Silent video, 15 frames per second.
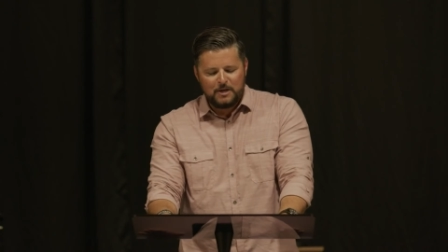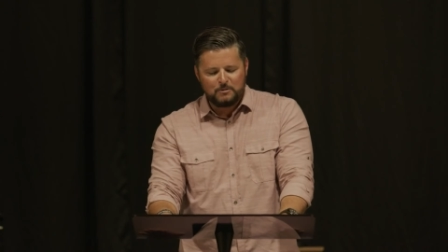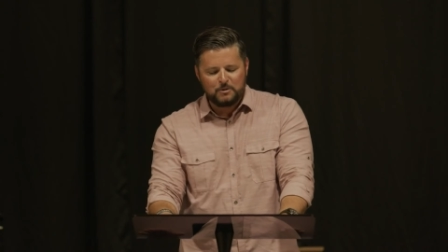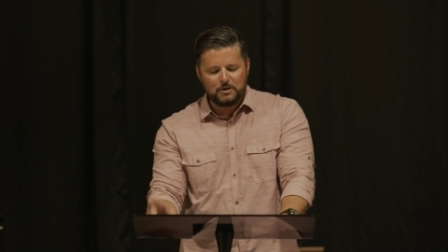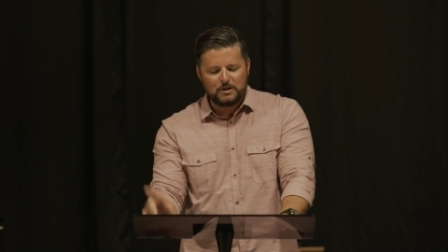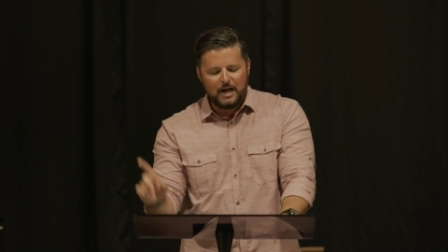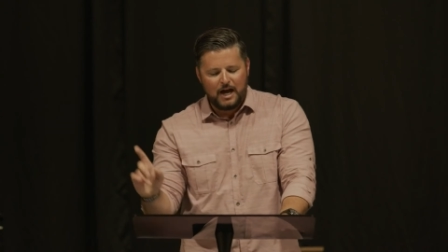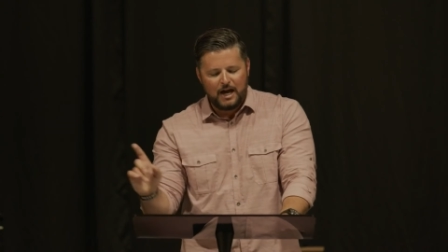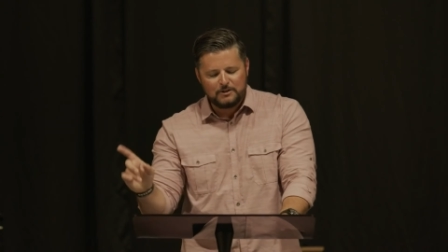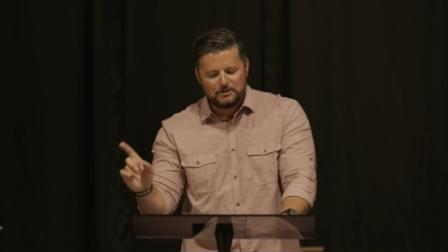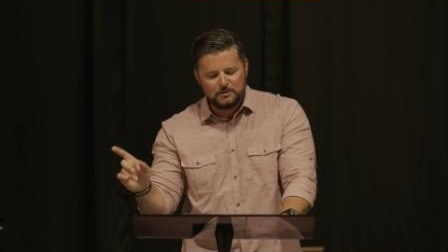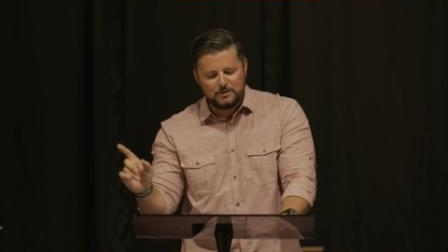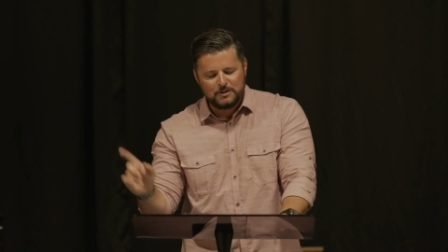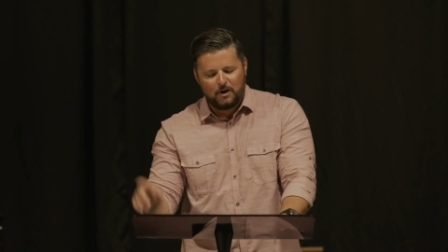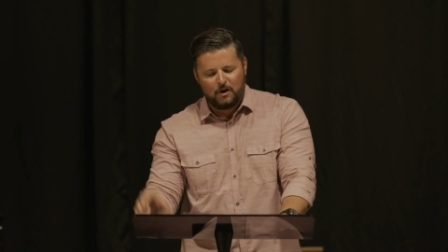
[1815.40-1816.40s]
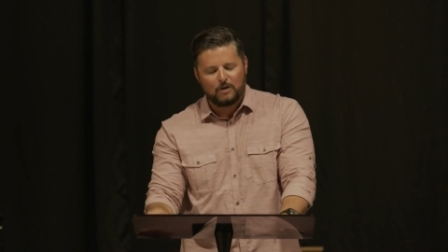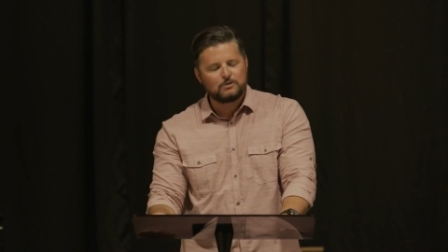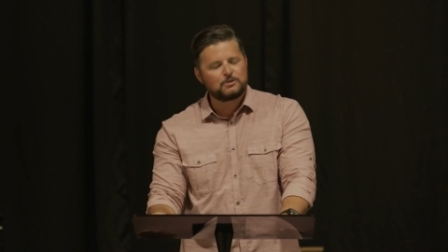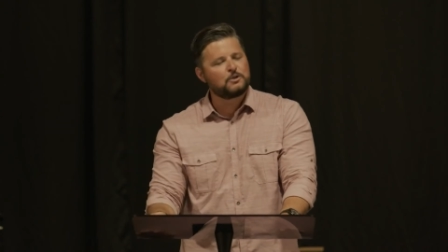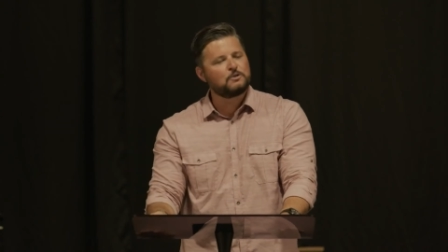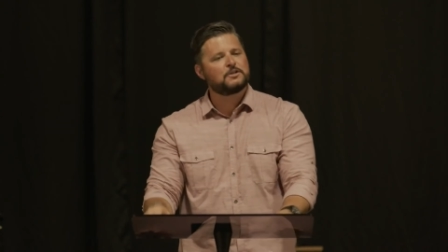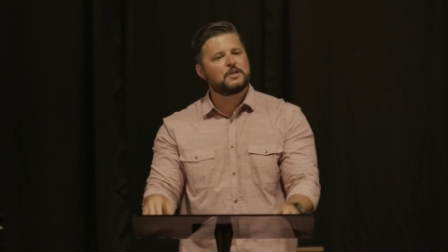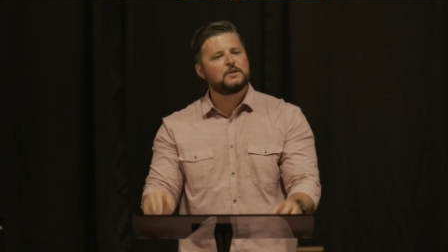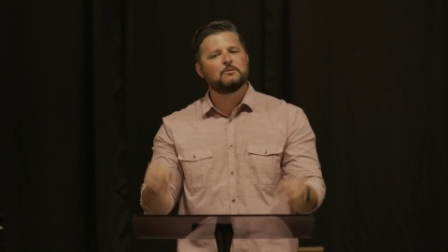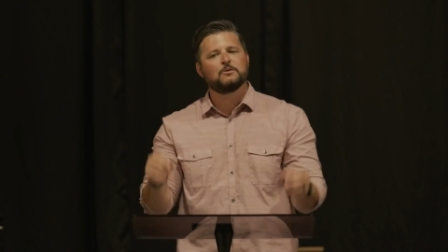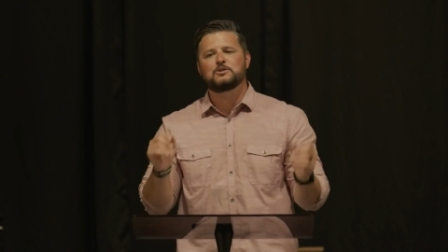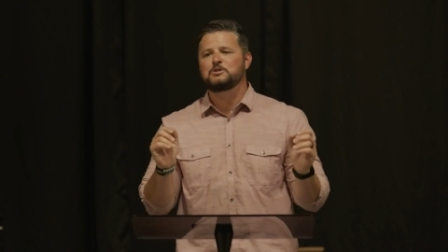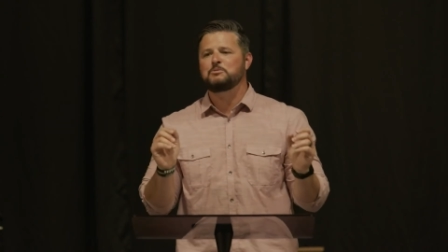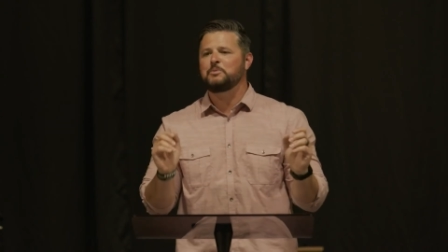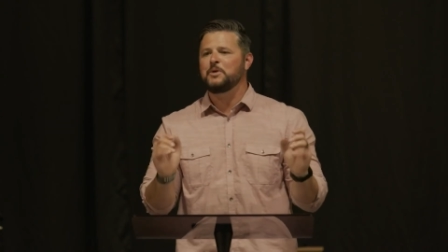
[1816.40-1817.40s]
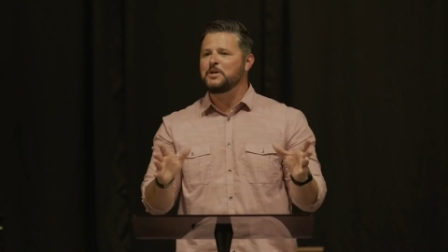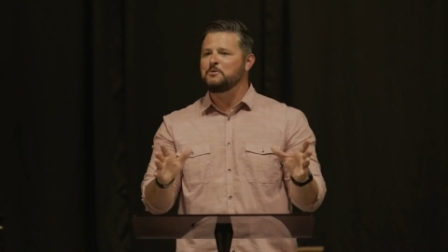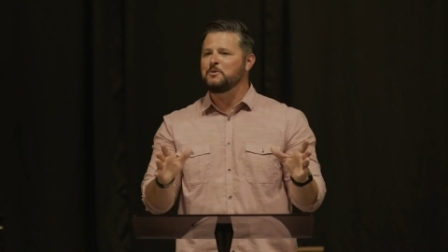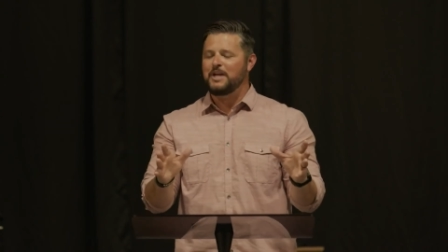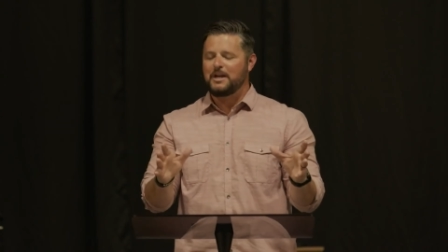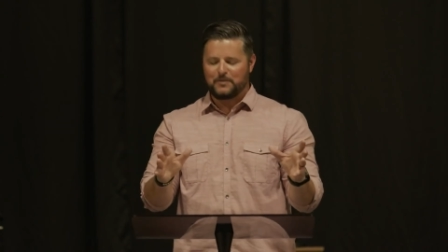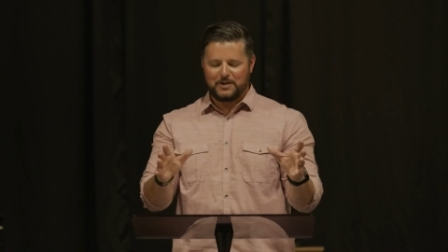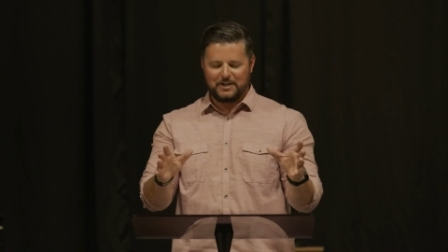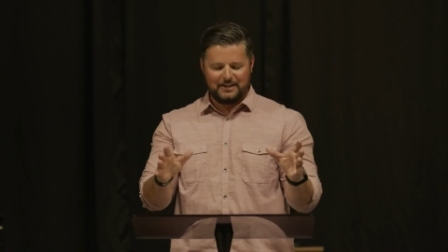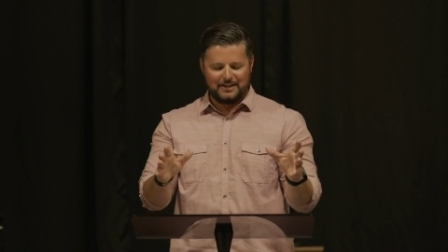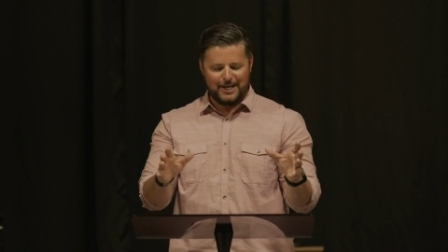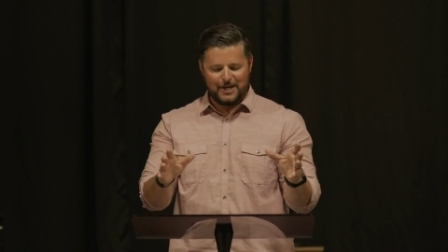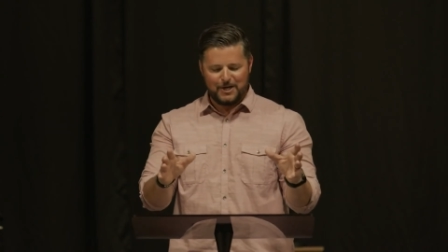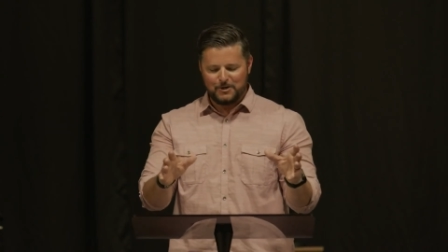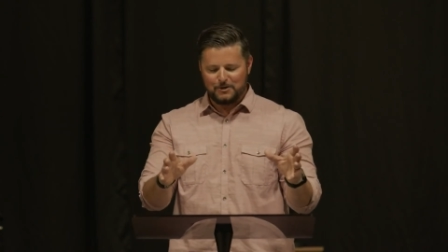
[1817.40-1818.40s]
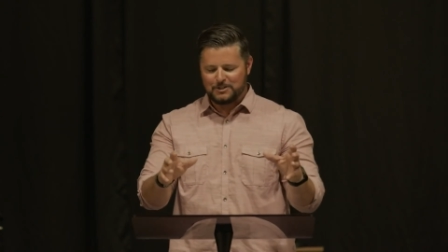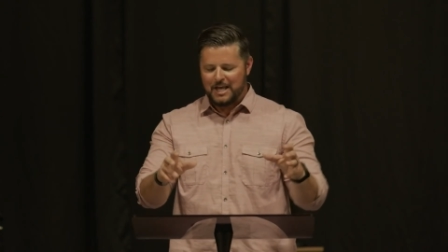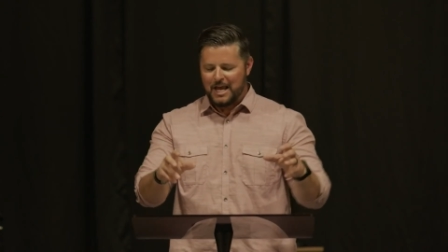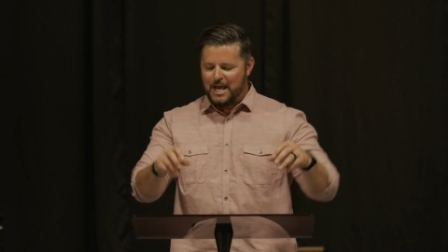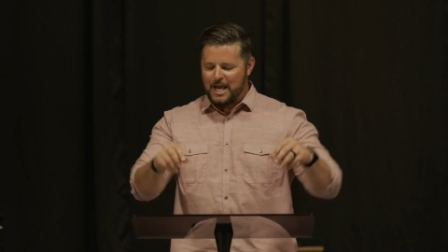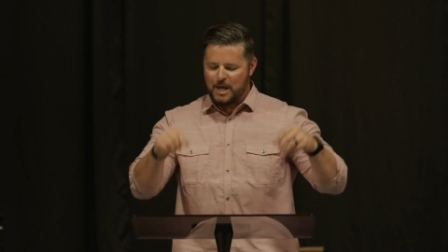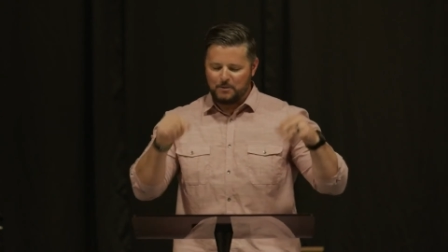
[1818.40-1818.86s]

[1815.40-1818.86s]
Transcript: but he will guide you into all truth. He will speak whatever he hears,